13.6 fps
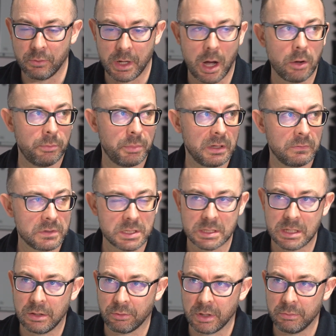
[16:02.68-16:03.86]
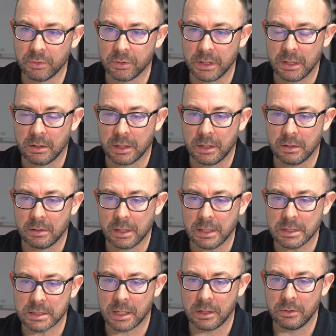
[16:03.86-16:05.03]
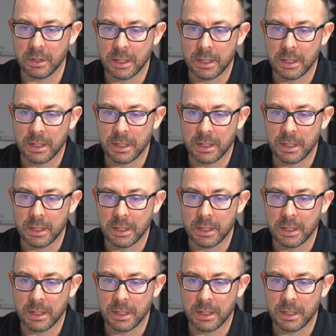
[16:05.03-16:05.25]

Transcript: we're hoping to see 3.99. So